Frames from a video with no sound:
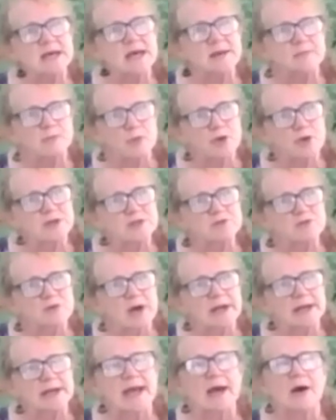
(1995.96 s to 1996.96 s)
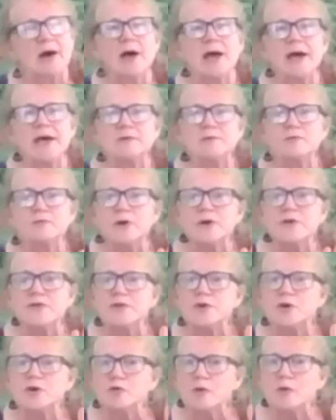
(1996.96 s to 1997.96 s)
and moist right now. And with
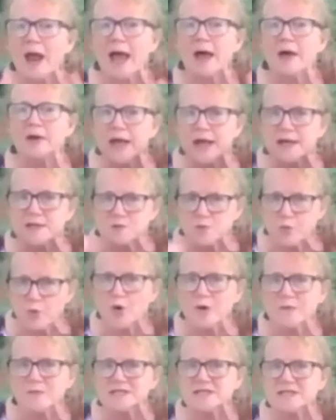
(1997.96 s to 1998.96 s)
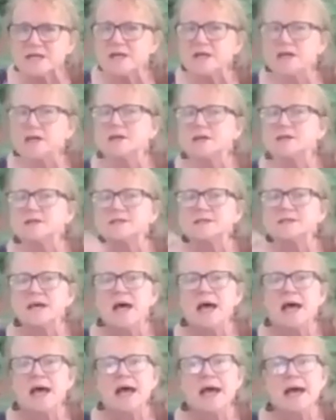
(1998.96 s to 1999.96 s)
the ground as warm as it is,
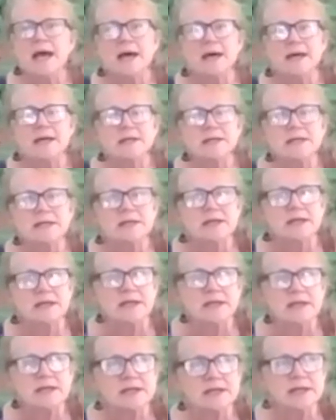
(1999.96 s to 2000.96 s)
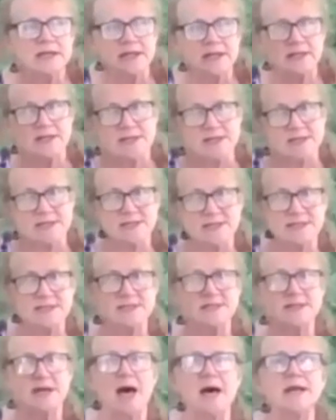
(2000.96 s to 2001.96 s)
and the the
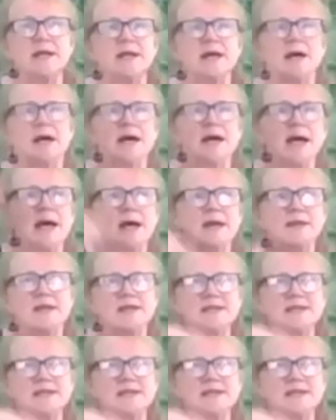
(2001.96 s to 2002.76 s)
sun, the